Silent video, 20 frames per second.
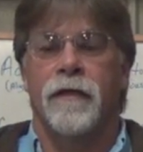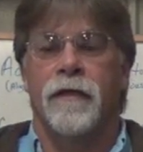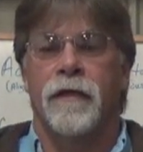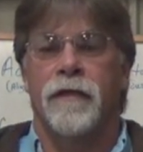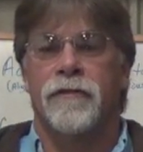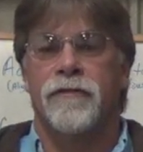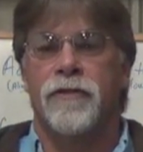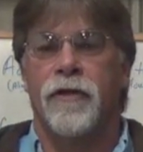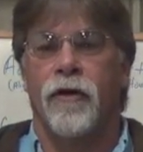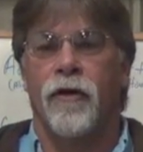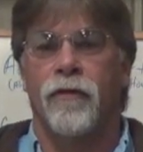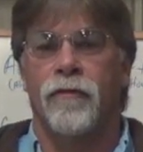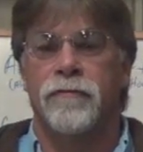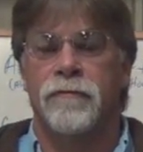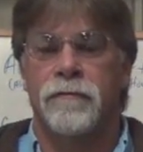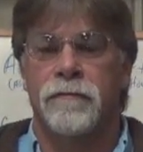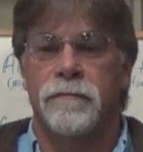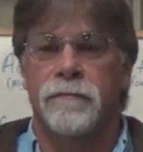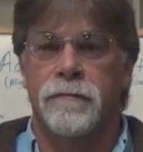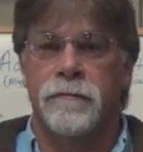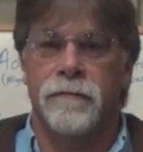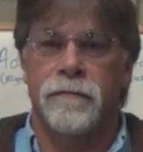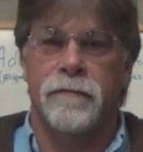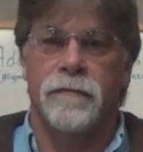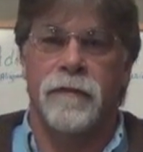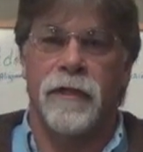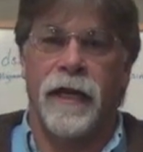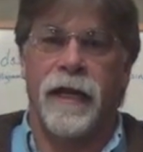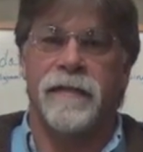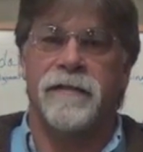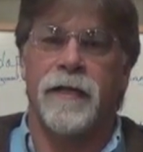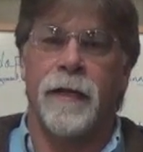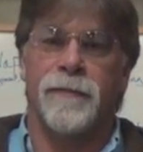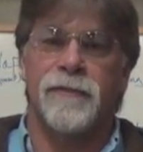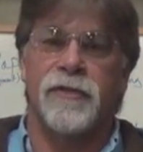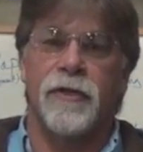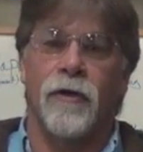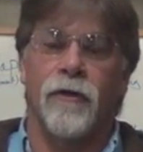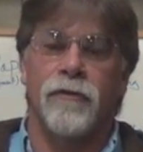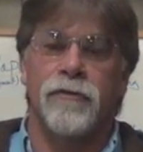And so today's
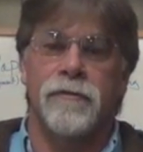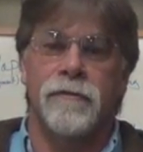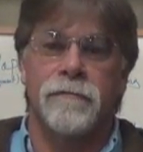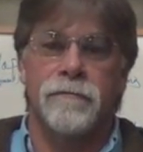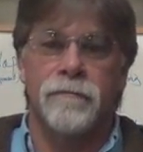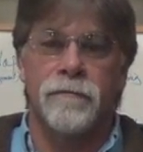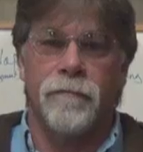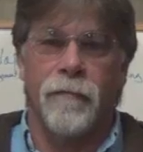episode's